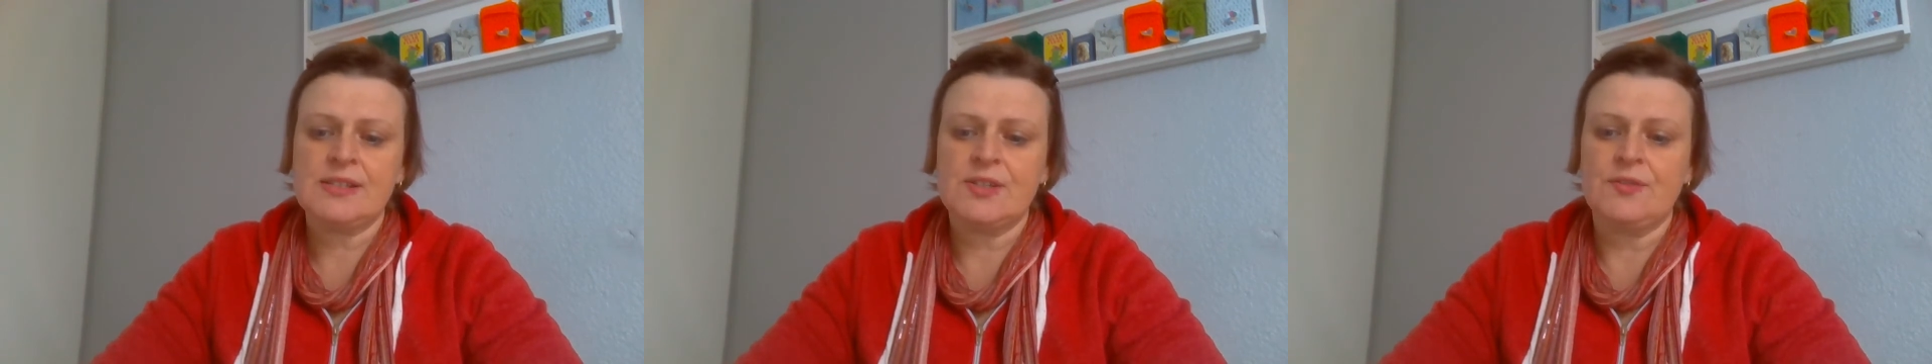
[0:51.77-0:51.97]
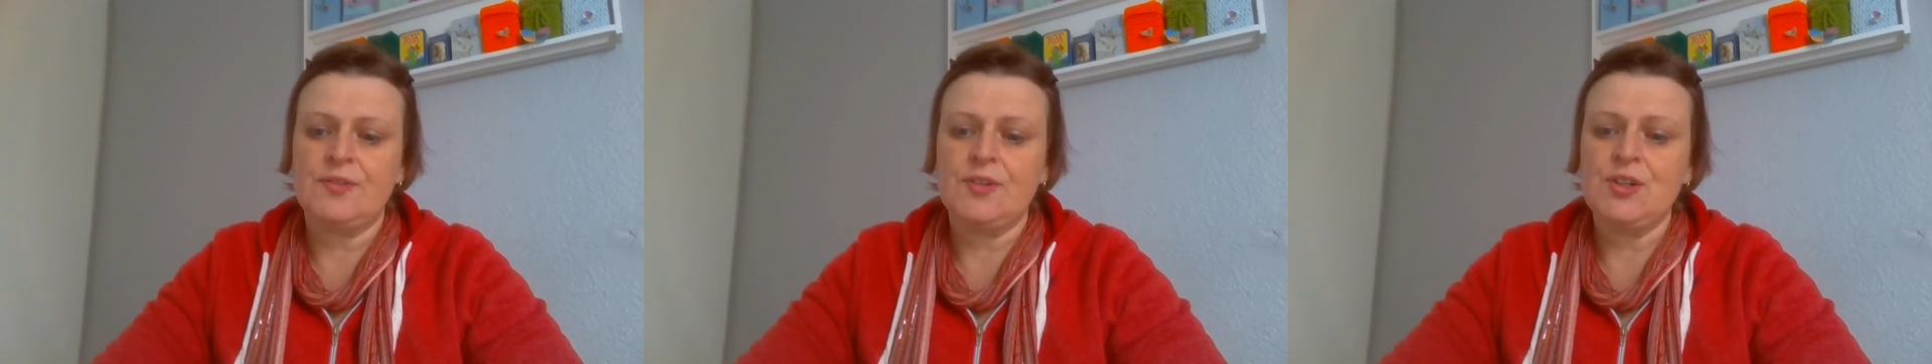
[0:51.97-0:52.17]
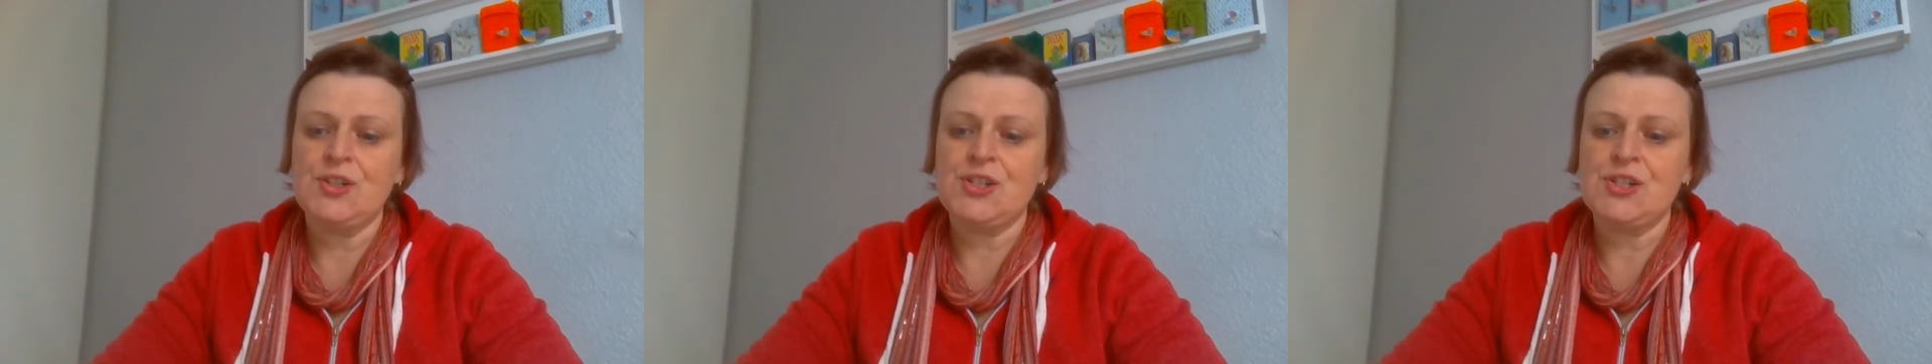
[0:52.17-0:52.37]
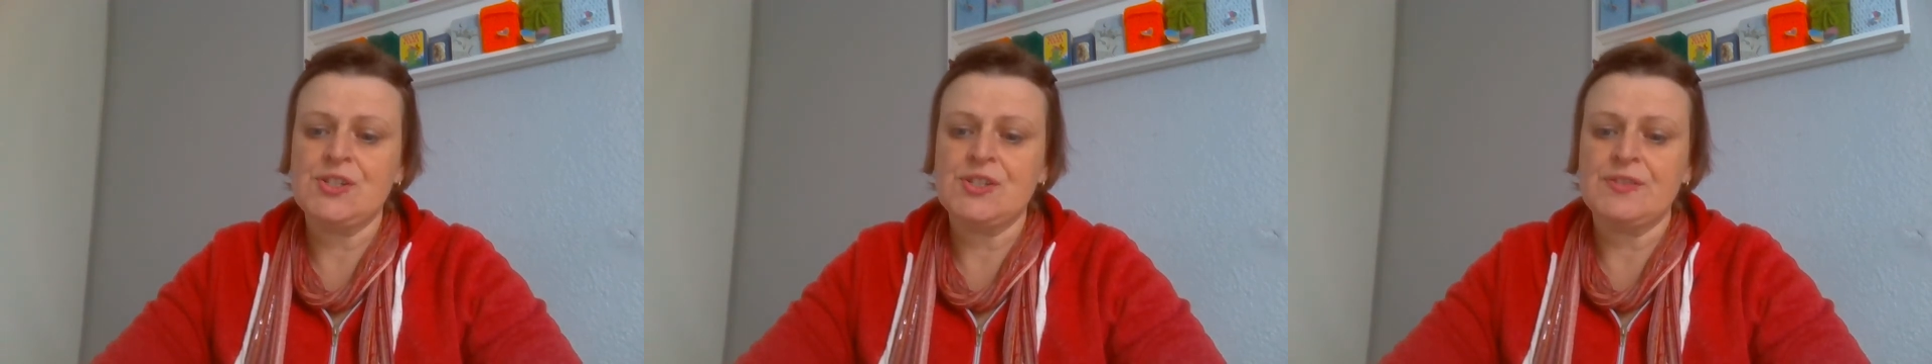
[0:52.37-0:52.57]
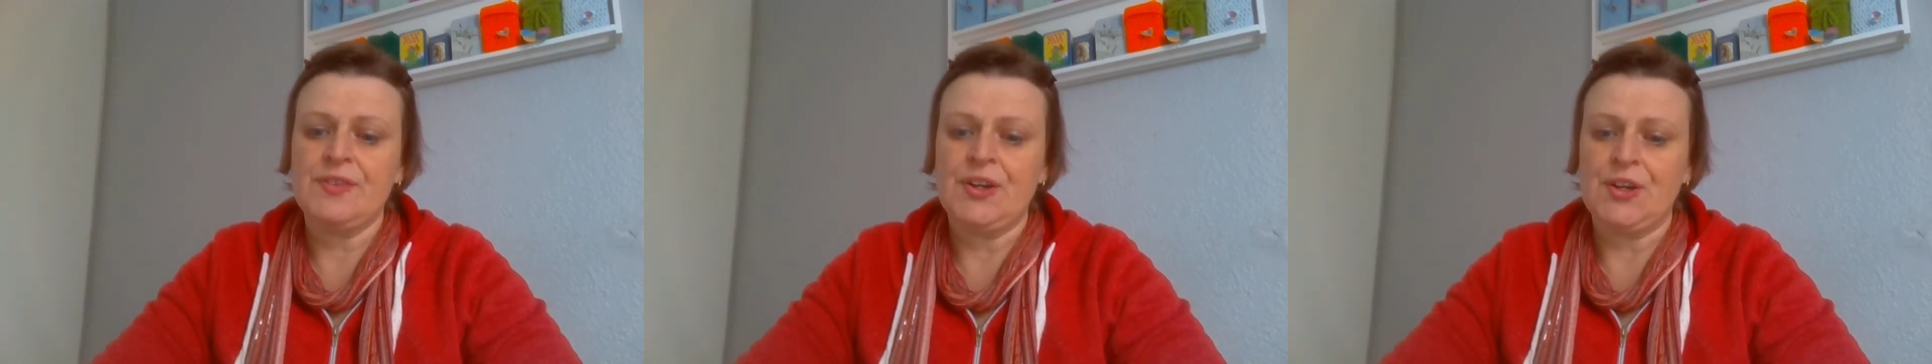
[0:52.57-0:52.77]
the virtues
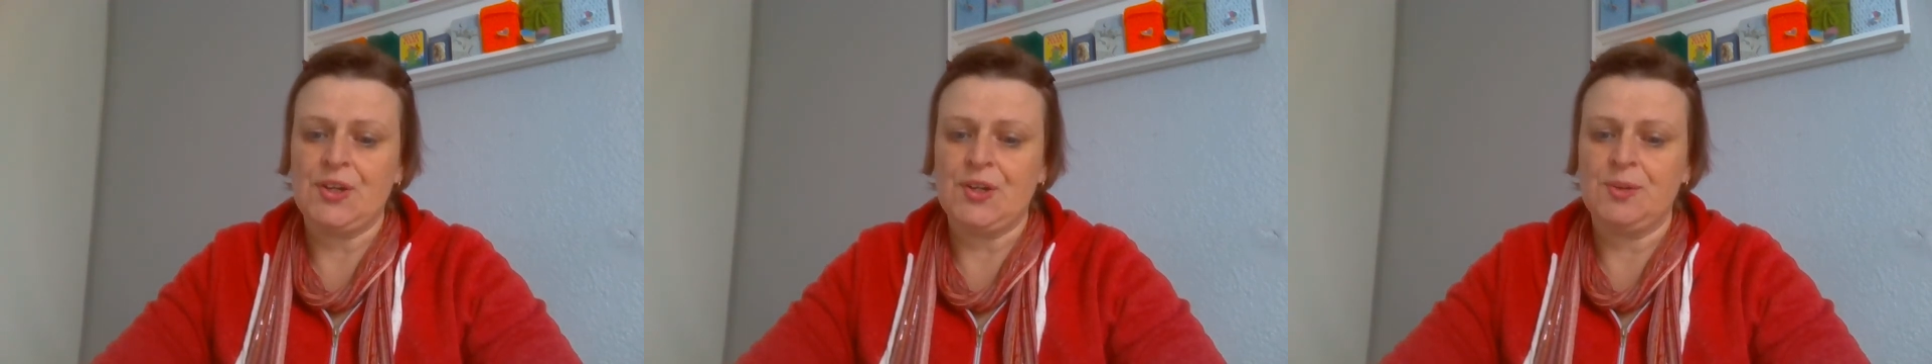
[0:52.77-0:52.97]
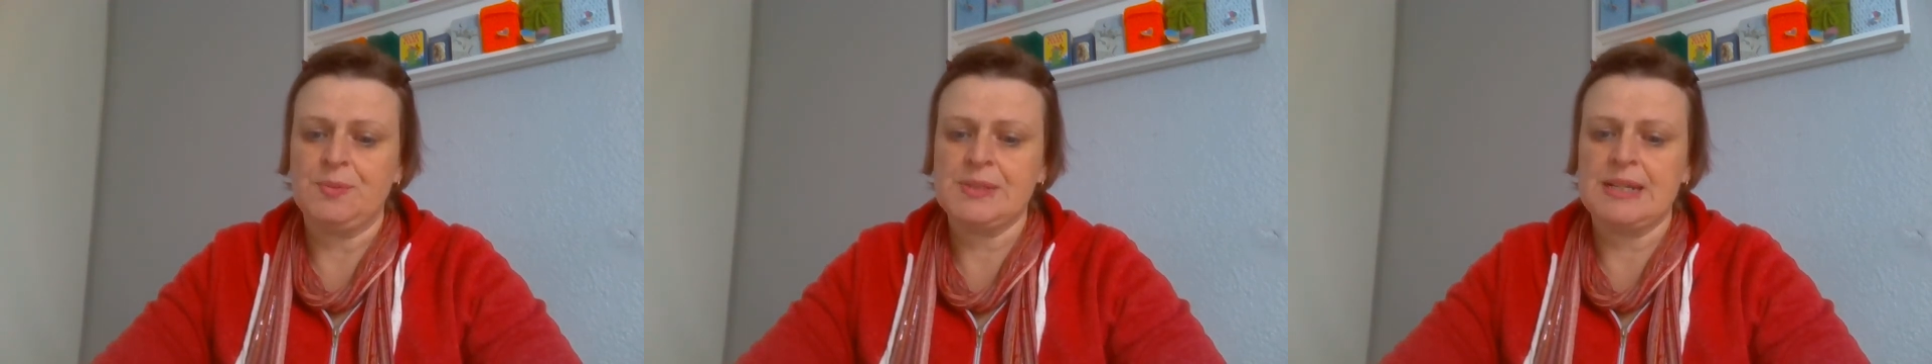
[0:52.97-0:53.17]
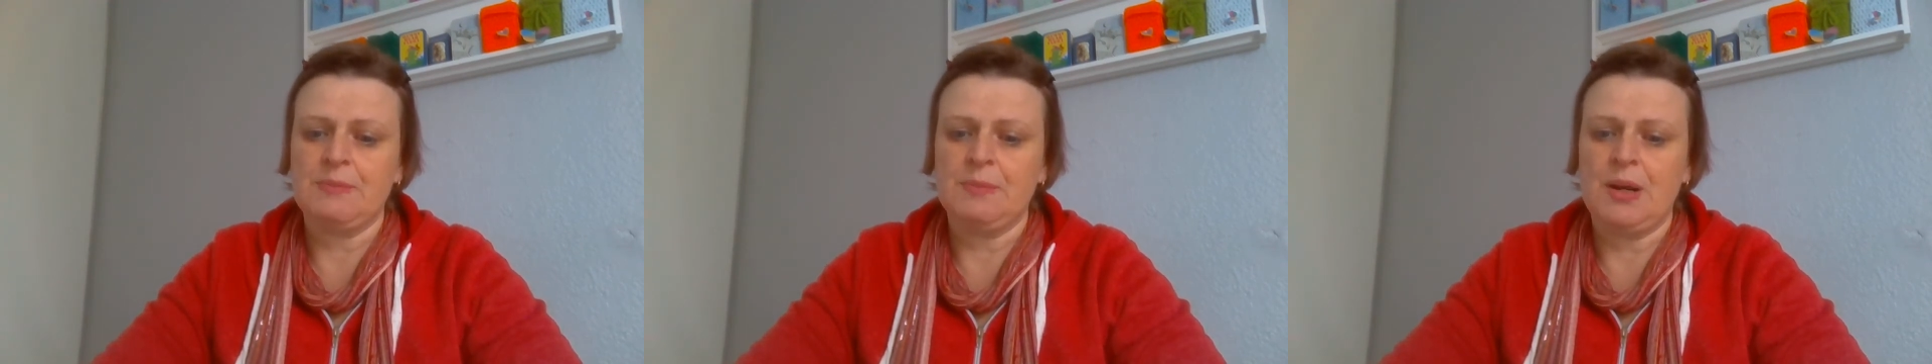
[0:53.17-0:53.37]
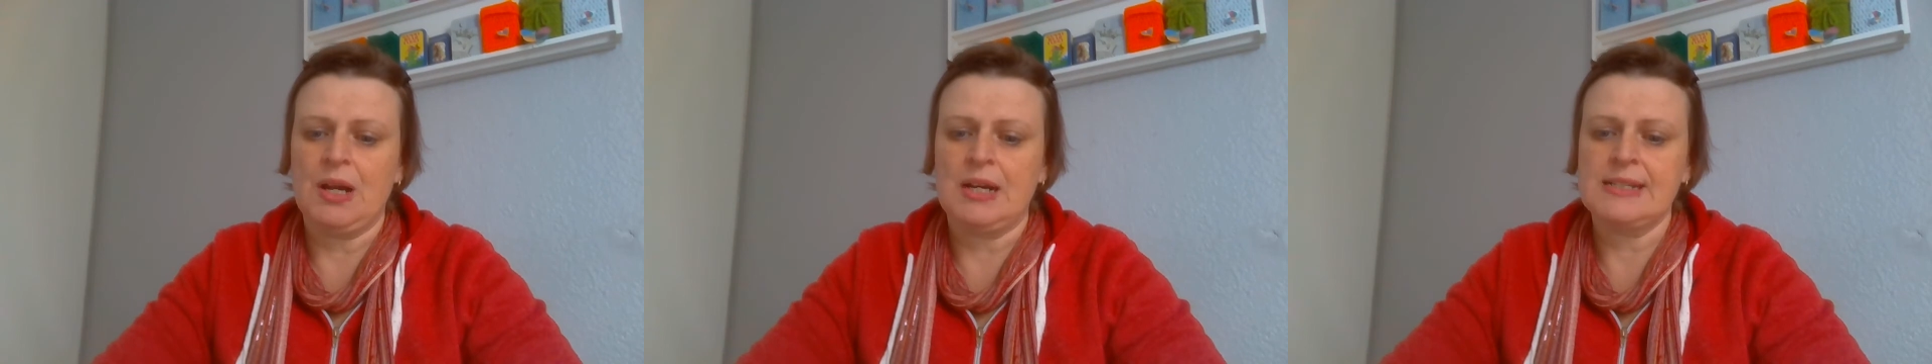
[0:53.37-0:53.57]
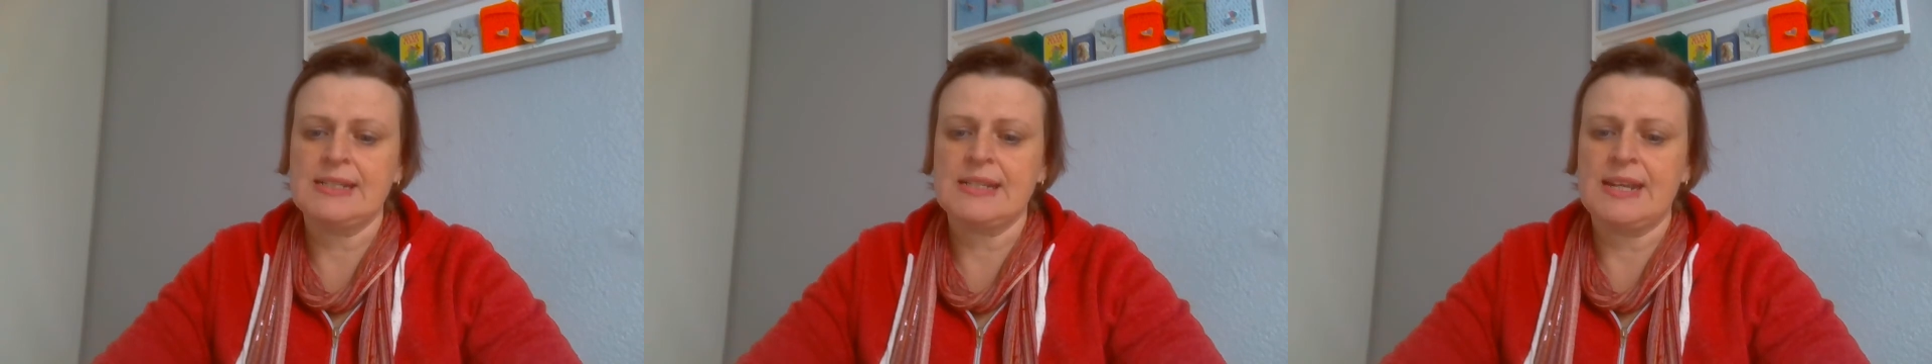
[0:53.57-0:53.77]
of herbs and plants,